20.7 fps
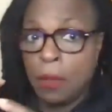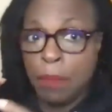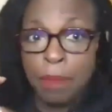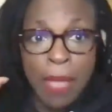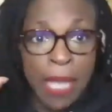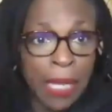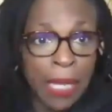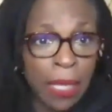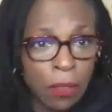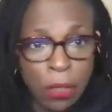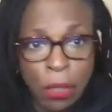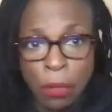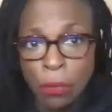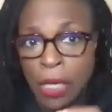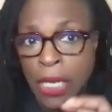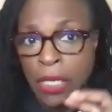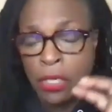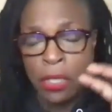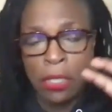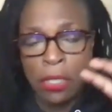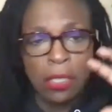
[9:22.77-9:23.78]
make
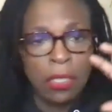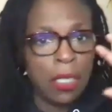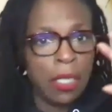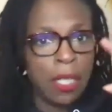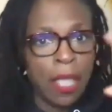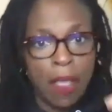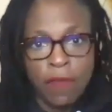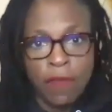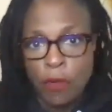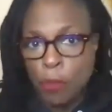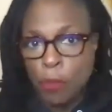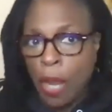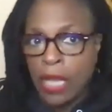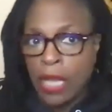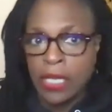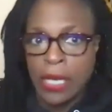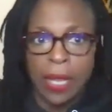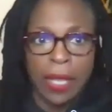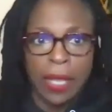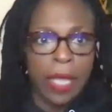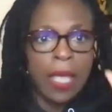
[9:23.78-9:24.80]
donations to the Heifer
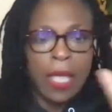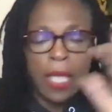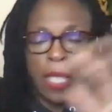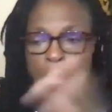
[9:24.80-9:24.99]
Project,